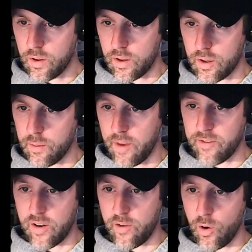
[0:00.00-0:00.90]
I've
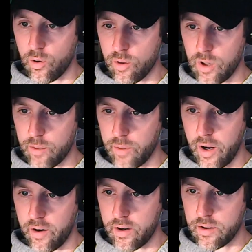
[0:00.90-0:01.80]
never owned a blood
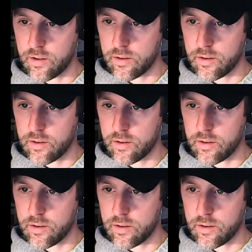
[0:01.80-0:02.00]
parrot.